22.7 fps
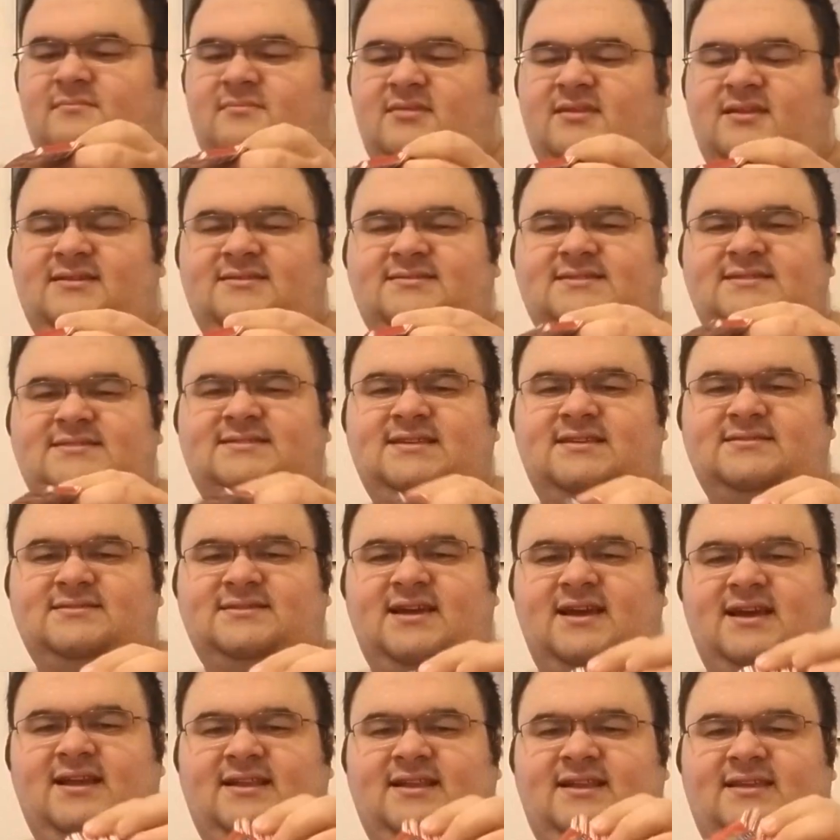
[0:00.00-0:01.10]
this is how
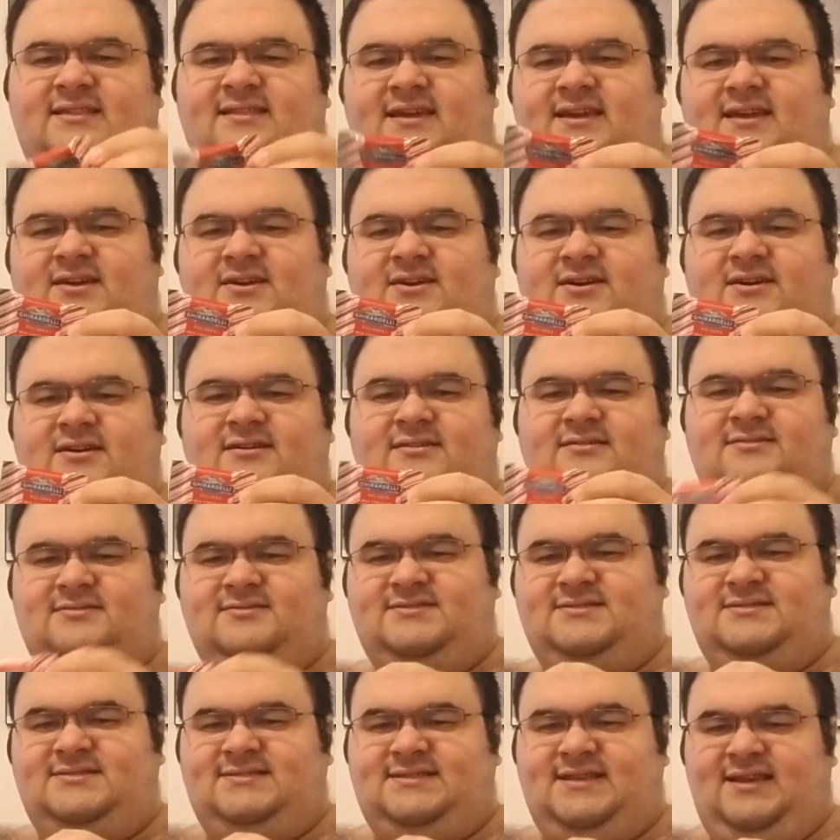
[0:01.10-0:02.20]
tiny they are. They're
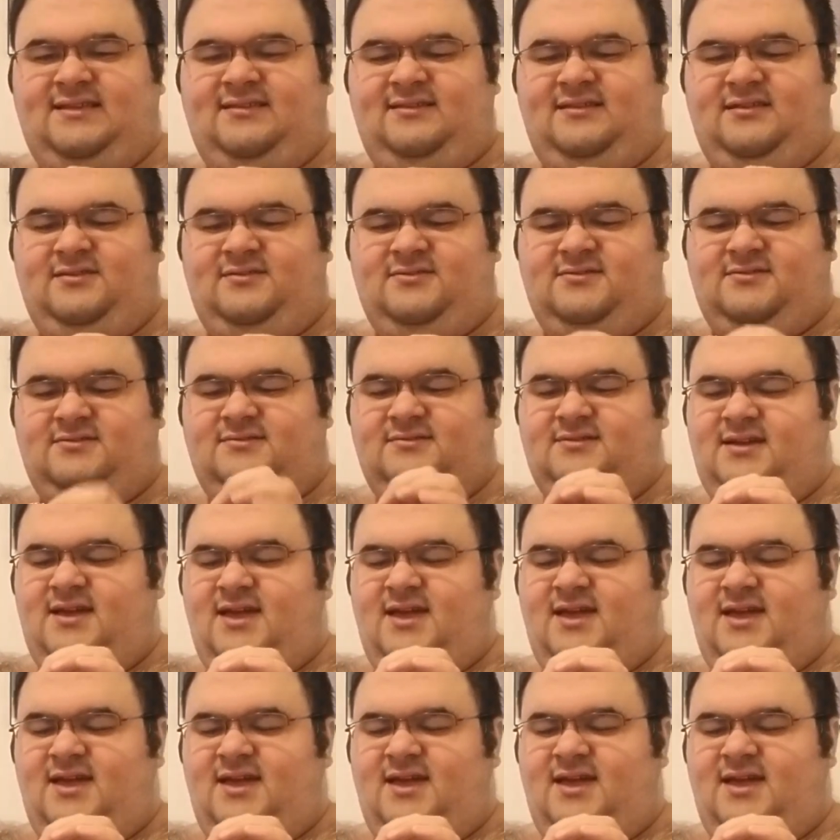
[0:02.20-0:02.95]
just like little.